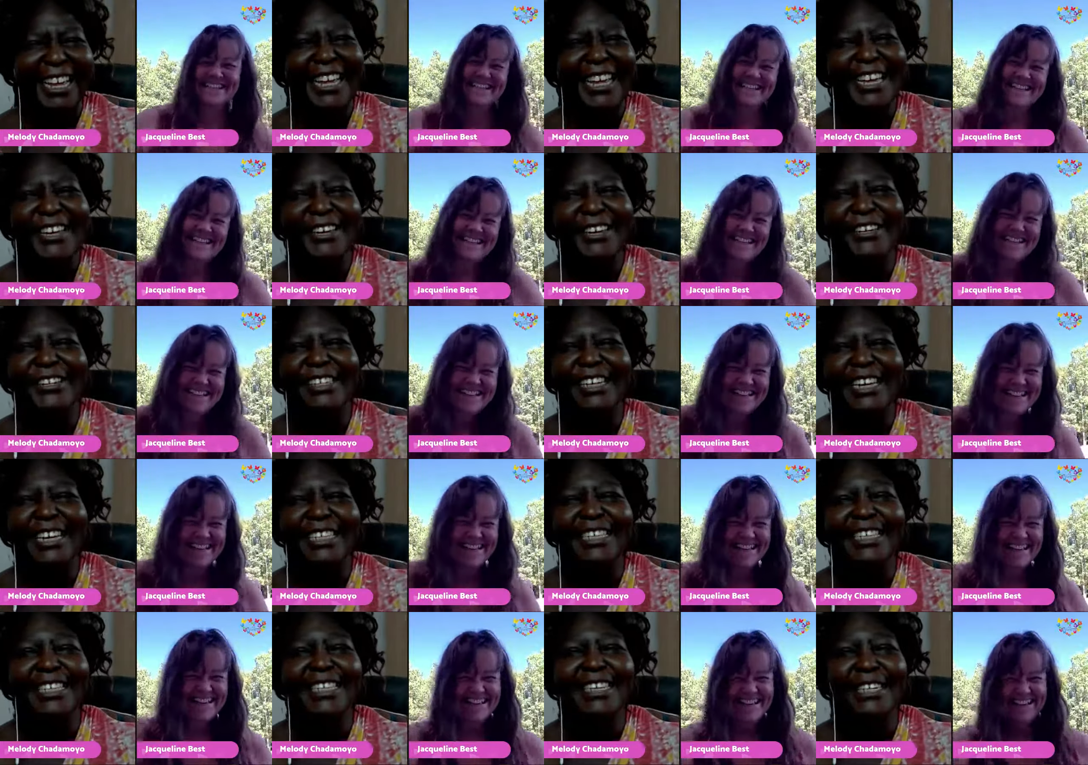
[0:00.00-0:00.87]
Speaker 1: you
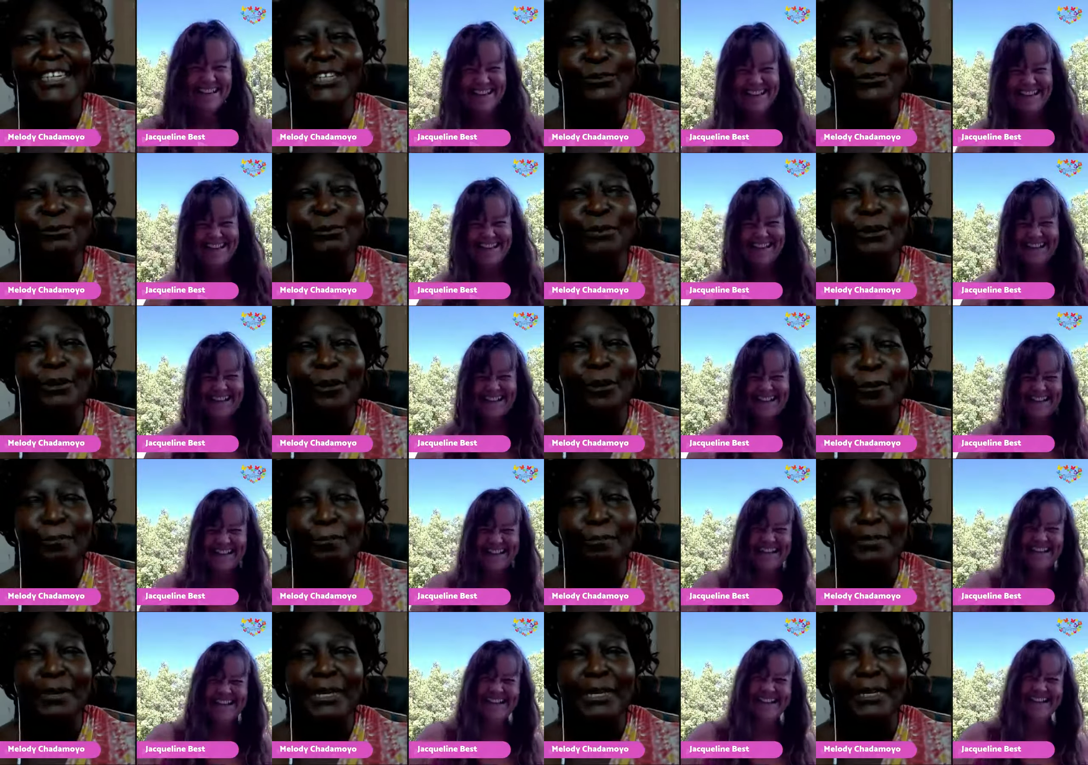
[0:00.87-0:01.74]
just need to be
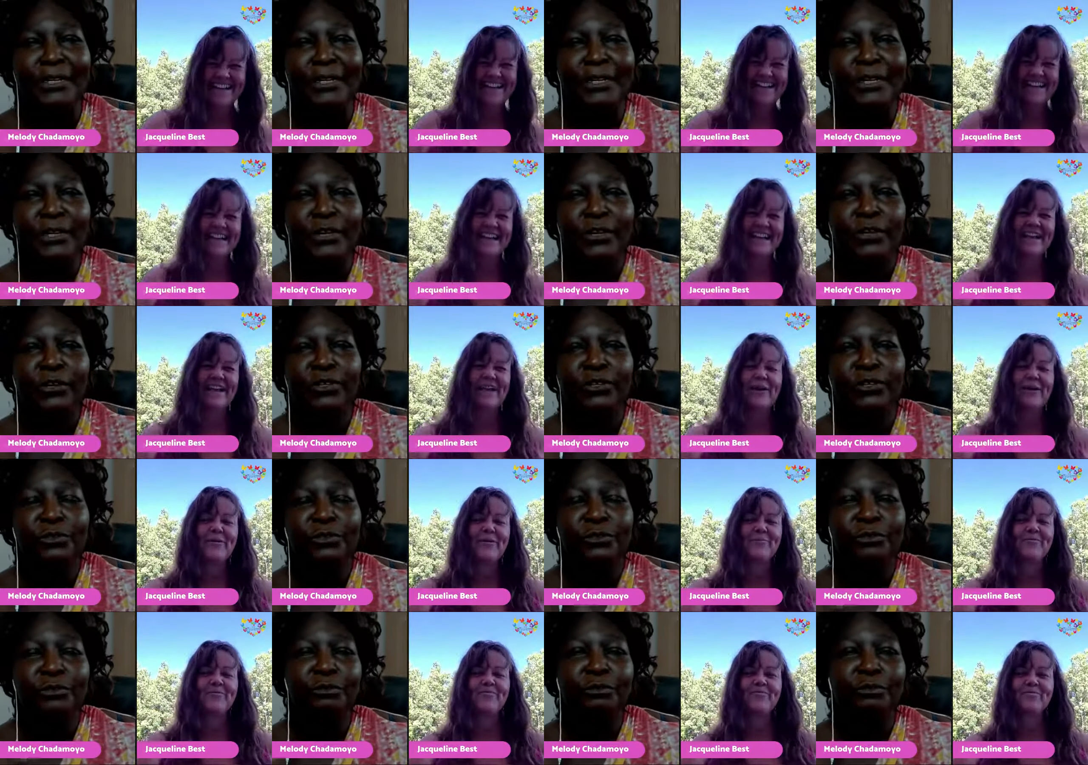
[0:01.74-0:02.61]
open
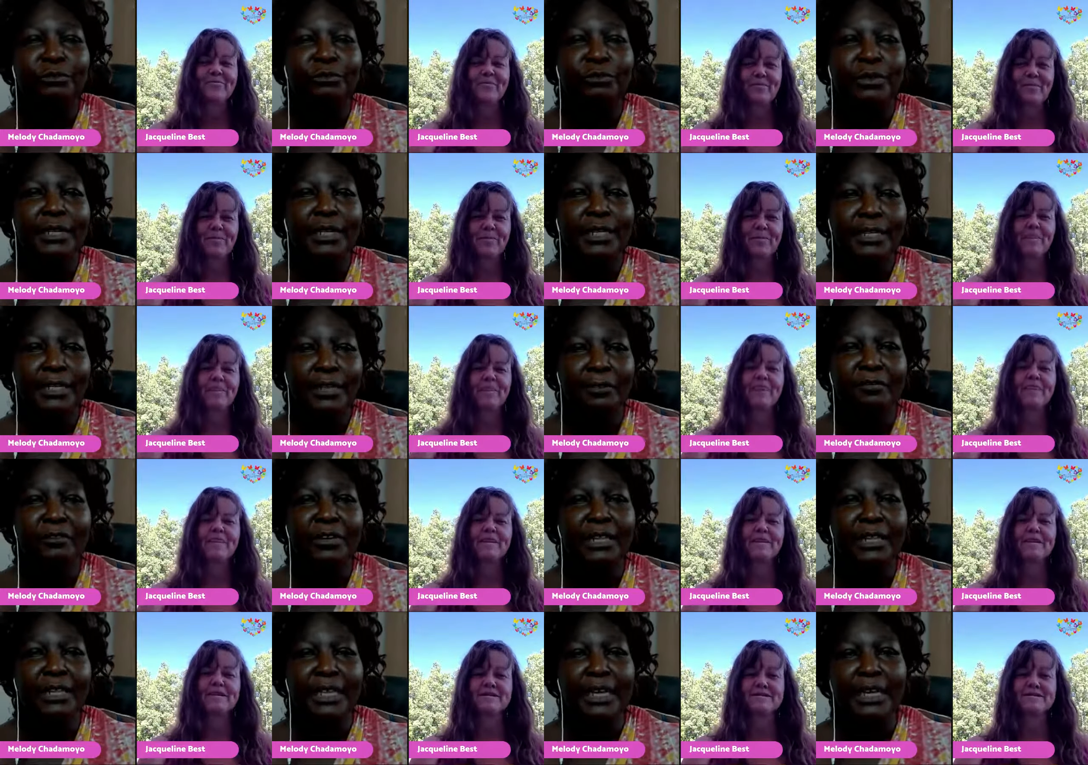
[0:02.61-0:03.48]
to
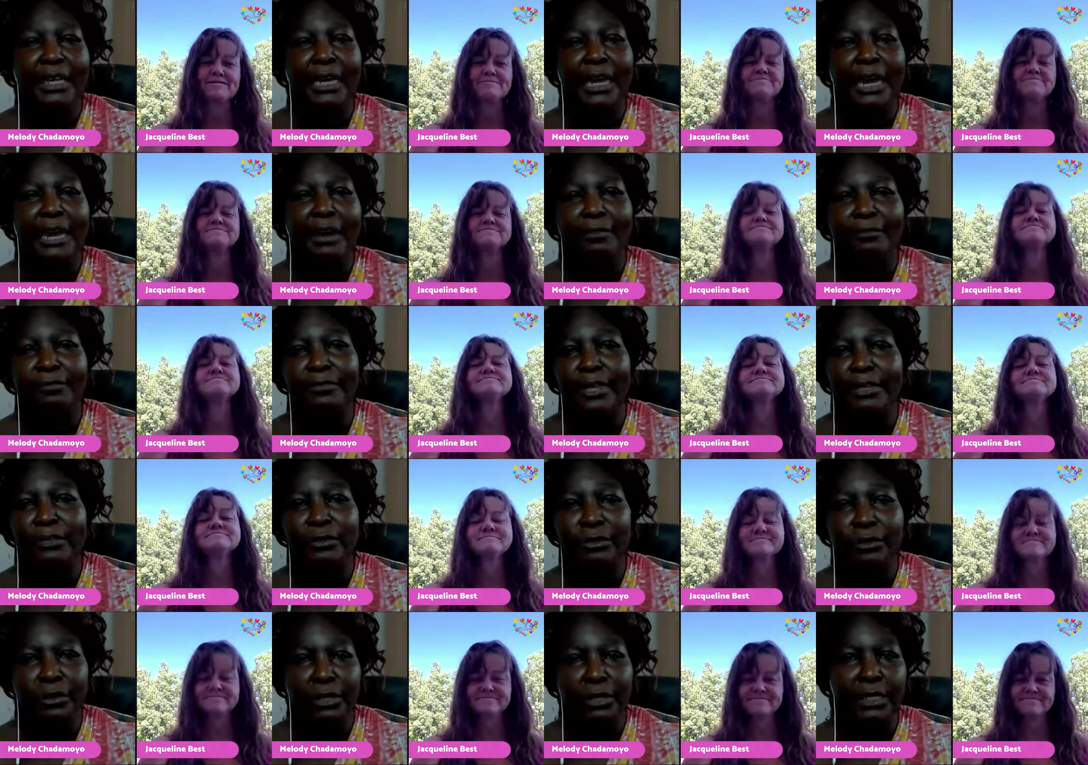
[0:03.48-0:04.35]
receiving that love
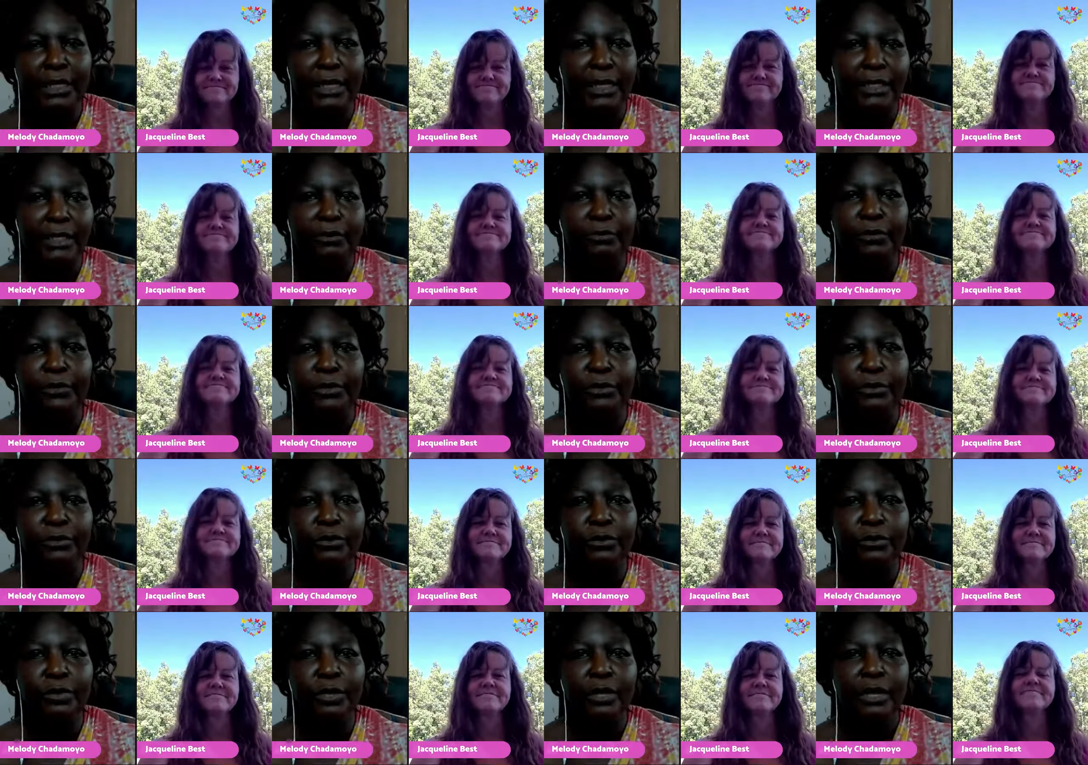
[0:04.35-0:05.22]
that God has for
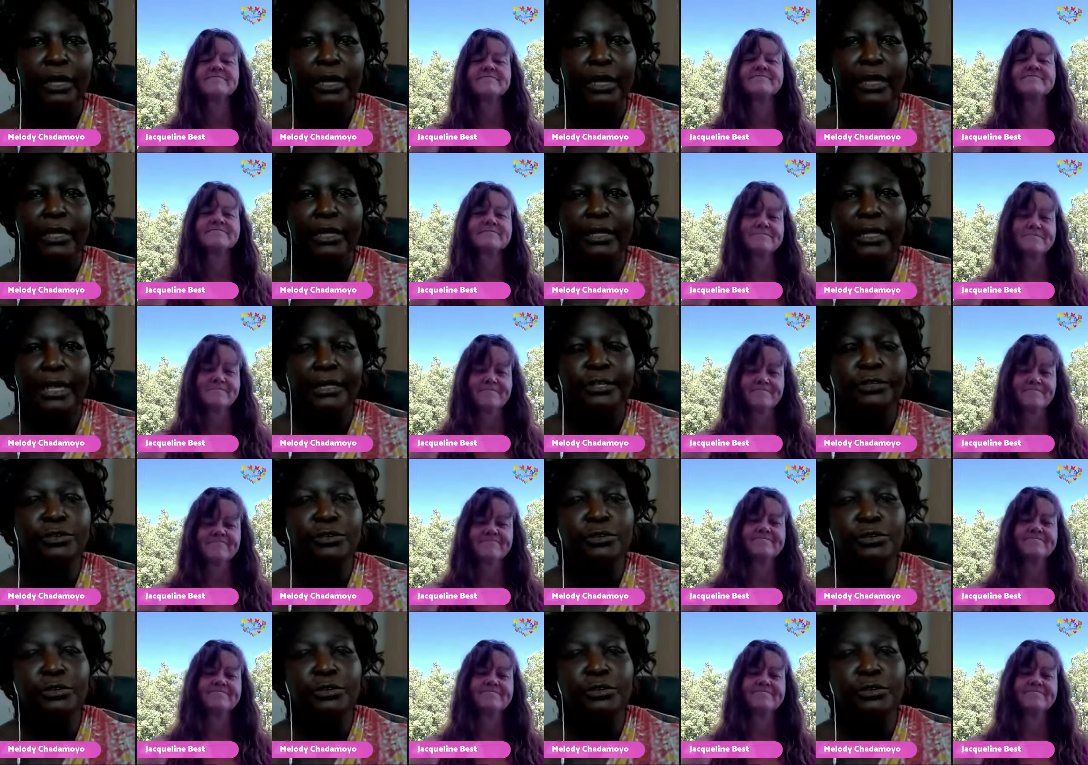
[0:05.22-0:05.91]
you, that you